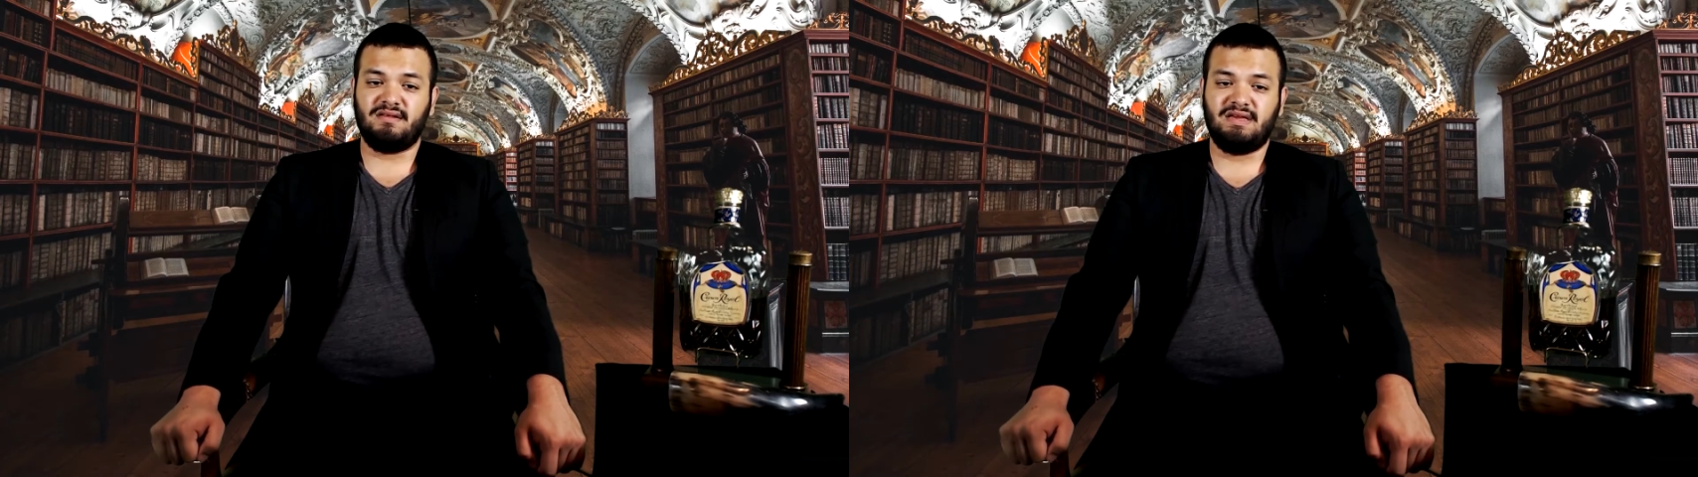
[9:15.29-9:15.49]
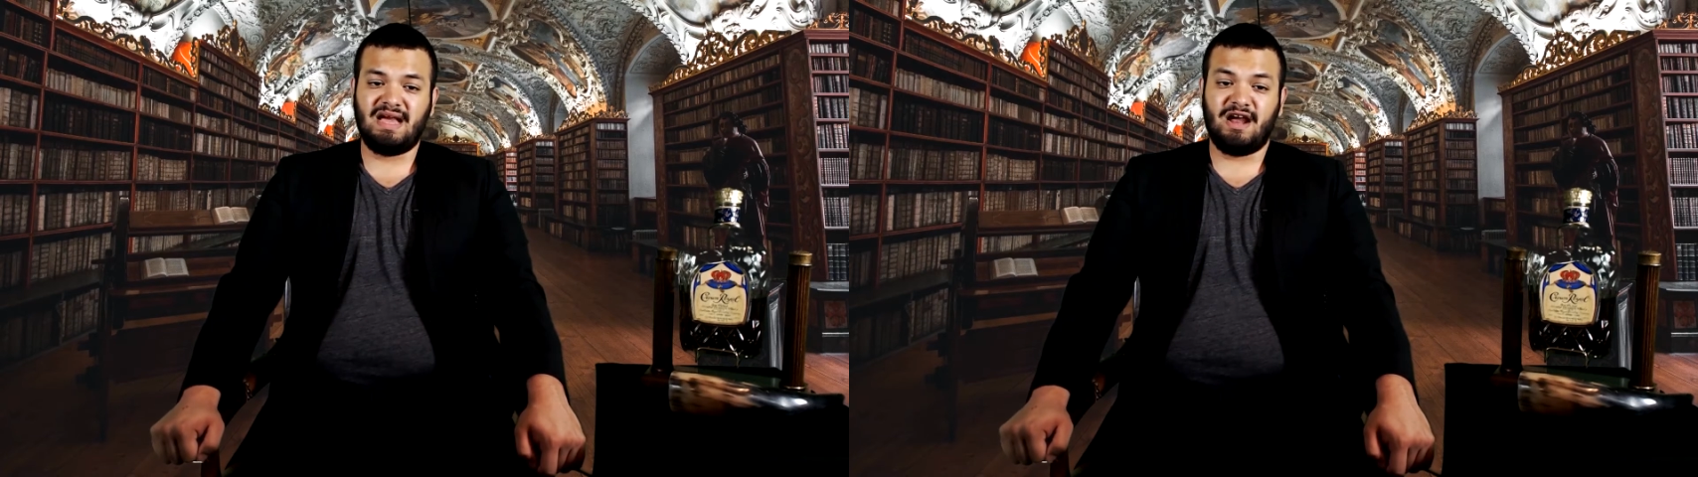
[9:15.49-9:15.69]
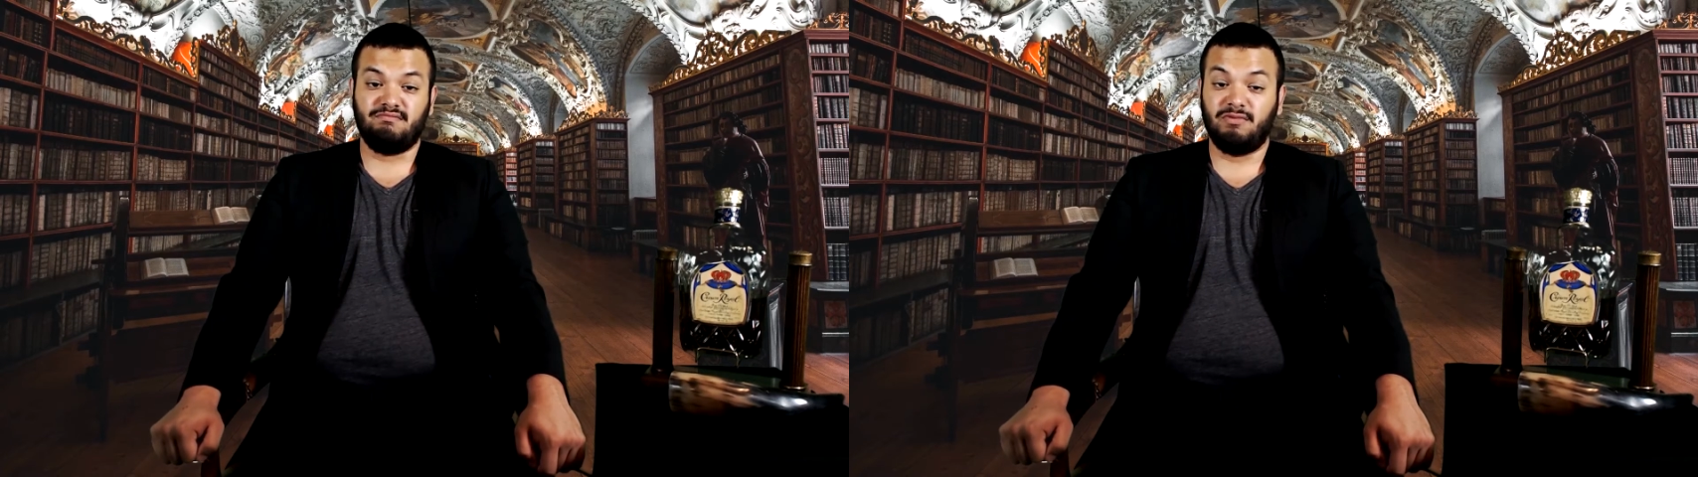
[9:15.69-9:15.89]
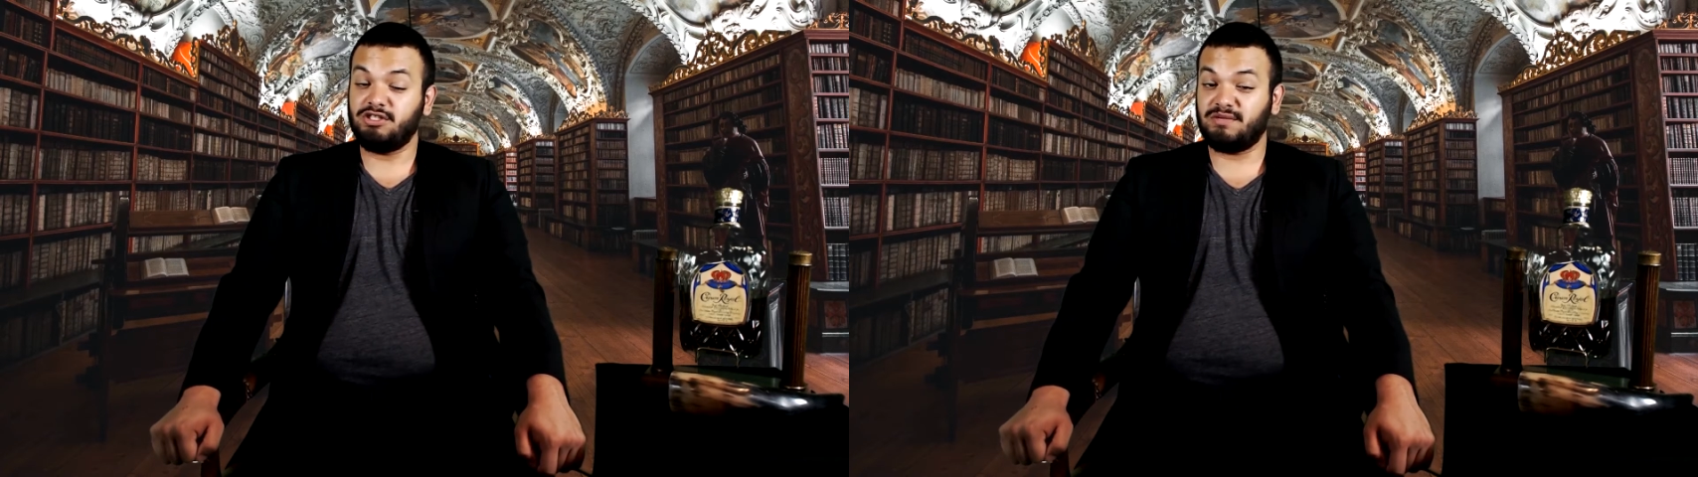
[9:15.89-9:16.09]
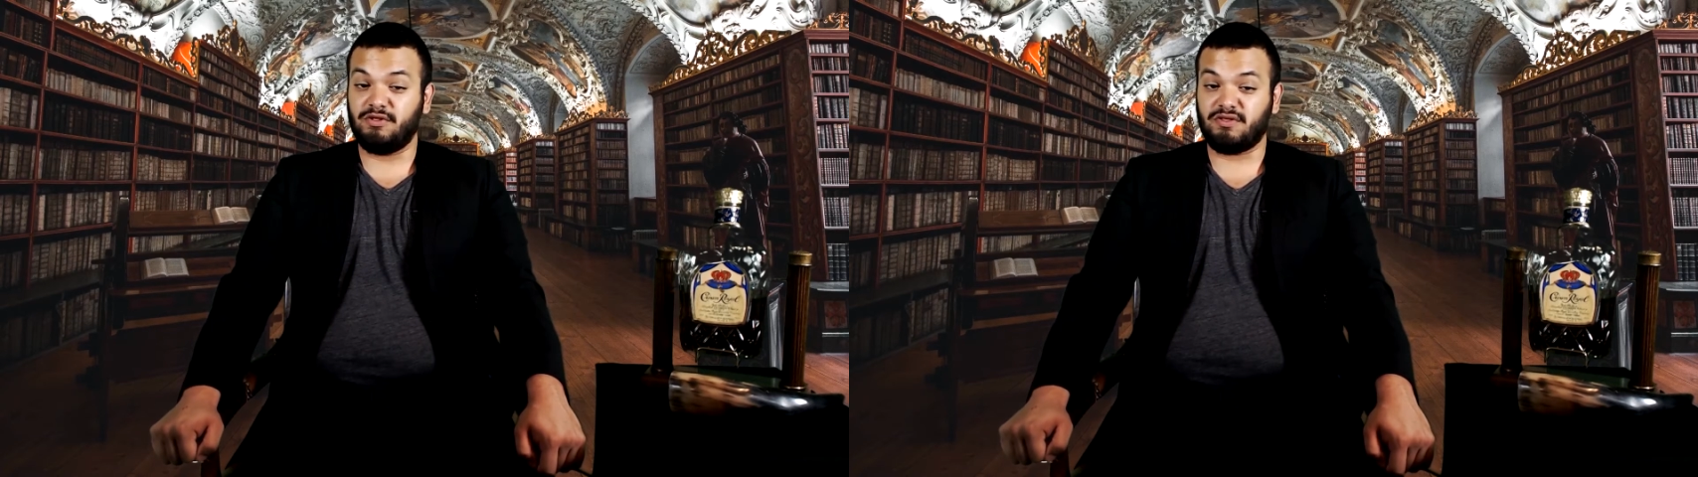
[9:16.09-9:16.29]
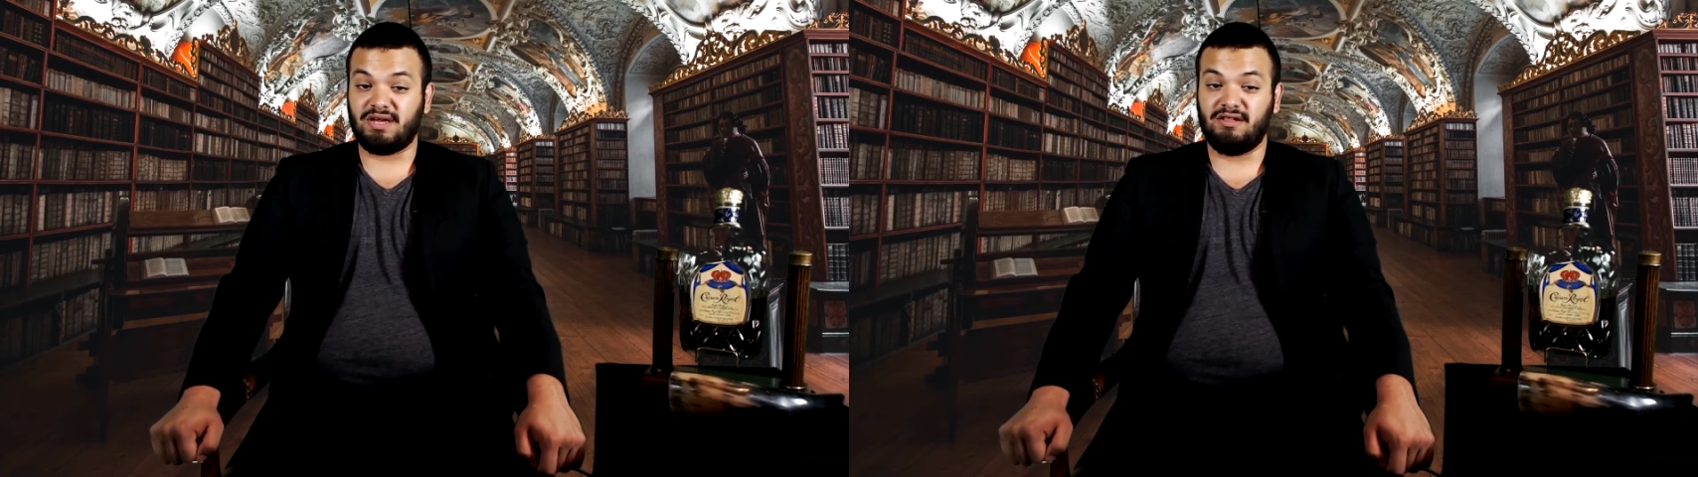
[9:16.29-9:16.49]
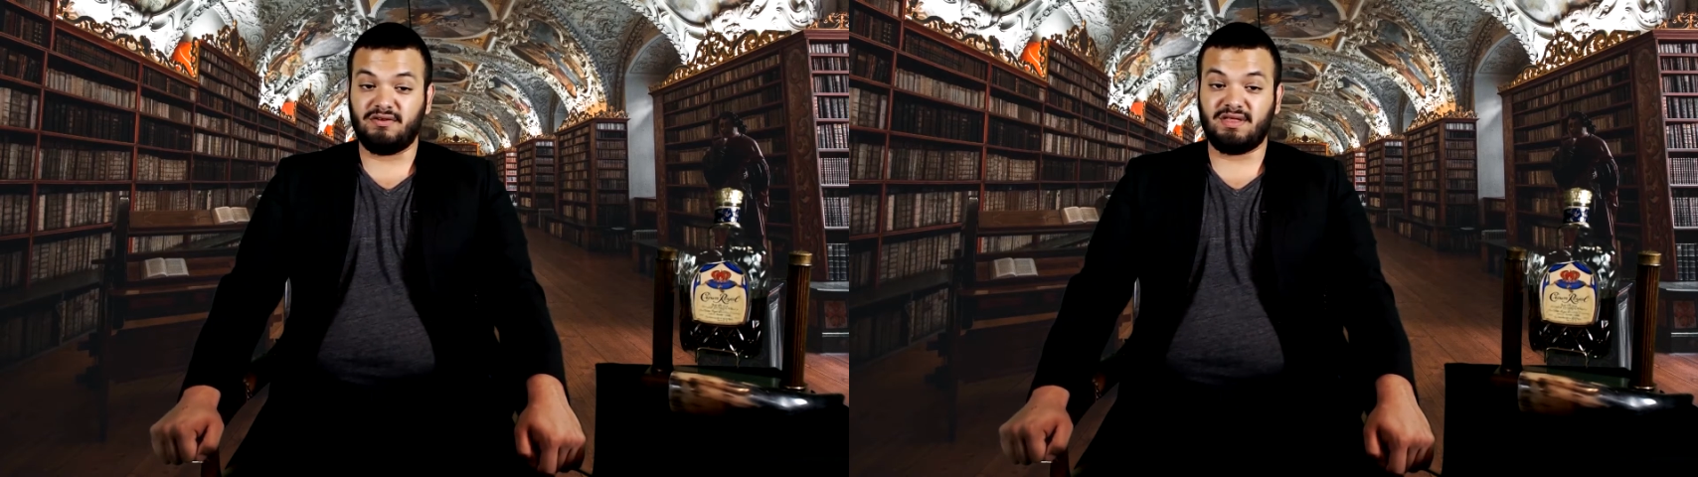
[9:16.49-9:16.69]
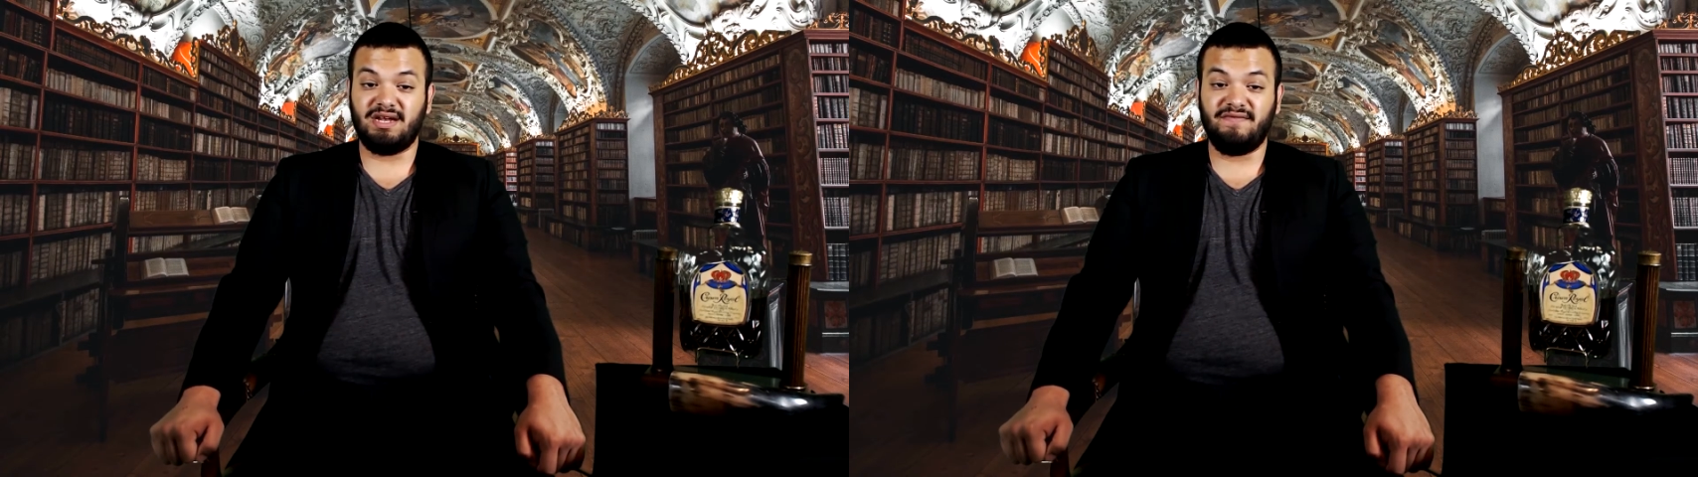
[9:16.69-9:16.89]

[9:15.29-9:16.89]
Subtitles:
He hired multiple sailors and